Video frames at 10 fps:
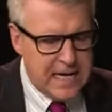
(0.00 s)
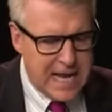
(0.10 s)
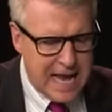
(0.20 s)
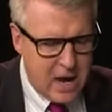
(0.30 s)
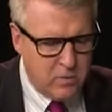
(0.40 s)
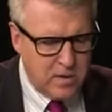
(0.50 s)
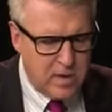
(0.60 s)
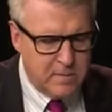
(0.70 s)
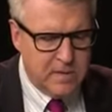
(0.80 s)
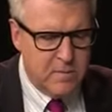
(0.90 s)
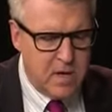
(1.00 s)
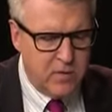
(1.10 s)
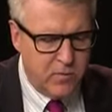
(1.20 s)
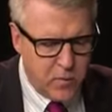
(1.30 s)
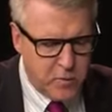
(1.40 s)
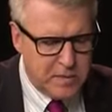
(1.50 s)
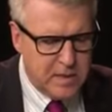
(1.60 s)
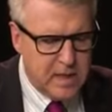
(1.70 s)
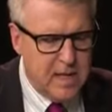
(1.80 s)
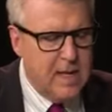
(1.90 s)
in outcomes among
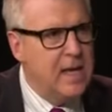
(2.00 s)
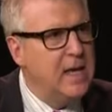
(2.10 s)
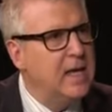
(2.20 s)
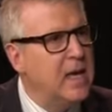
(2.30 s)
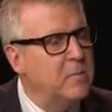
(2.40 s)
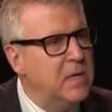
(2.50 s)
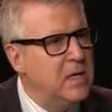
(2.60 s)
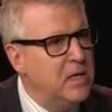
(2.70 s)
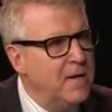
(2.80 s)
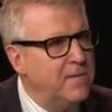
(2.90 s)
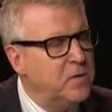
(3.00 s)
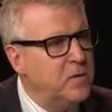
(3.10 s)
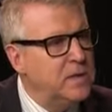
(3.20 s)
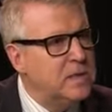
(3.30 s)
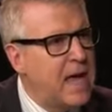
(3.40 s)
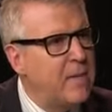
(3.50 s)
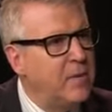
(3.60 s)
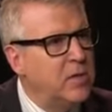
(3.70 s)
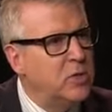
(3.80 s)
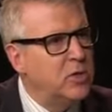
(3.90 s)
groups can be enough to
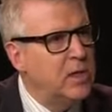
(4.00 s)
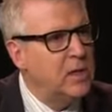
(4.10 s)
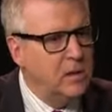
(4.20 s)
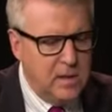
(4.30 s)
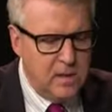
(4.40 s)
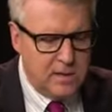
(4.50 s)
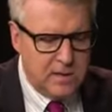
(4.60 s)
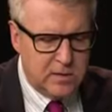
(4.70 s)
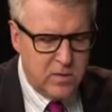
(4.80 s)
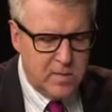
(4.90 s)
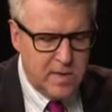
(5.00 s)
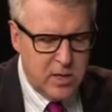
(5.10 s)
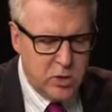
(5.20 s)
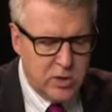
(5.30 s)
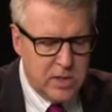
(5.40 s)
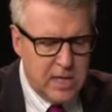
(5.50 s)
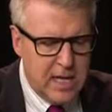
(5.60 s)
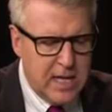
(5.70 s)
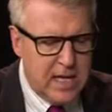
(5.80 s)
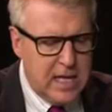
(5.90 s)
establish illegal discrimination
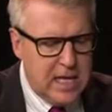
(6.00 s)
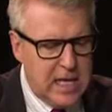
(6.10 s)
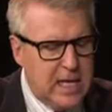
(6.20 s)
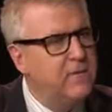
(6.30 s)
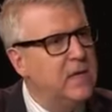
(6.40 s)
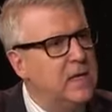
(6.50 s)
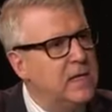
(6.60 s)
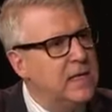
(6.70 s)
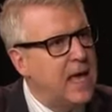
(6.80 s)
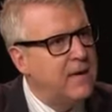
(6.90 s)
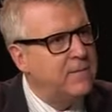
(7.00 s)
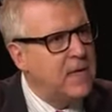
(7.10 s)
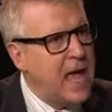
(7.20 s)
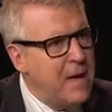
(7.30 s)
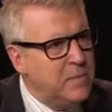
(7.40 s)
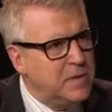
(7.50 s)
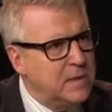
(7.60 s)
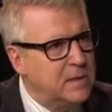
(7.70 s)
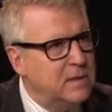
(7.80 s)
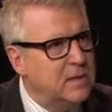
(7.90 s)
even in the
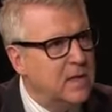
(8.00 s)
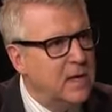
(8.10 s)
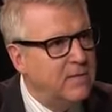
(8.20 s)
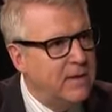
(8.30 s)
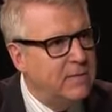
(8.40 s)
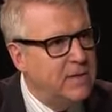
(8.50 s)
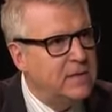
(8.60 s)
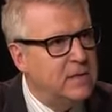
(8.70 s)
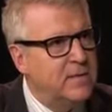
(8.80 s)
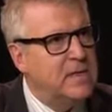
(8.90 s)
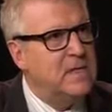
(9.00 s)
absence of evidence of